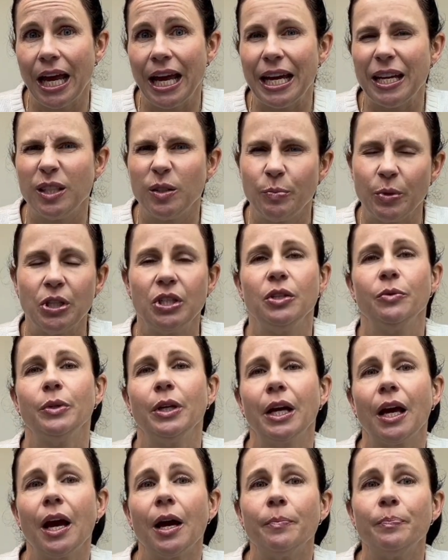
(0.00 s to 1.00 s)
especially when
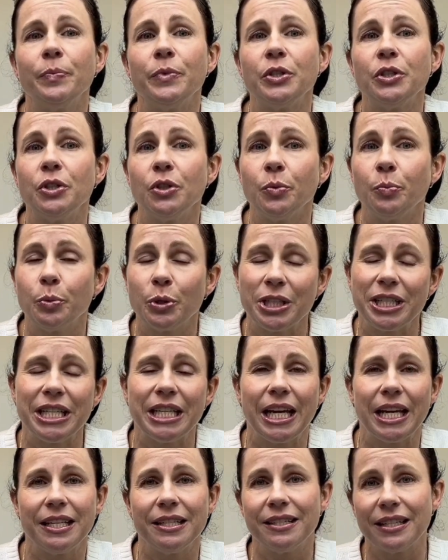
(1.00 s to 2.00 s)
it comes to
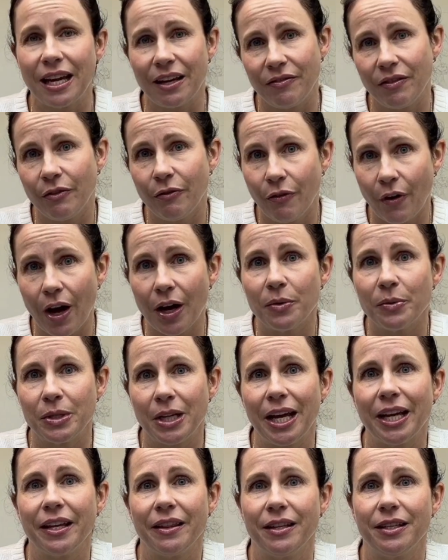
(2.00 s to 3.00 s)
printing and saving files
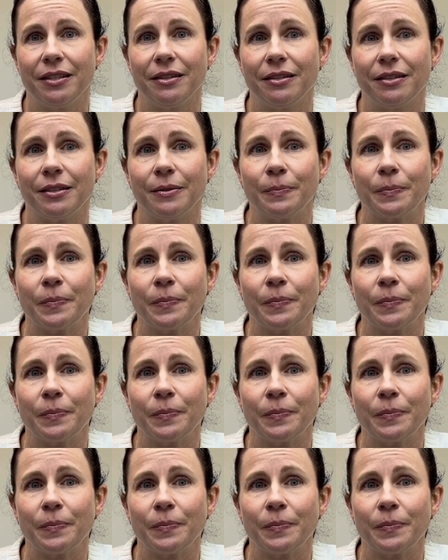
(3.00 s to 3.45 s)
like this.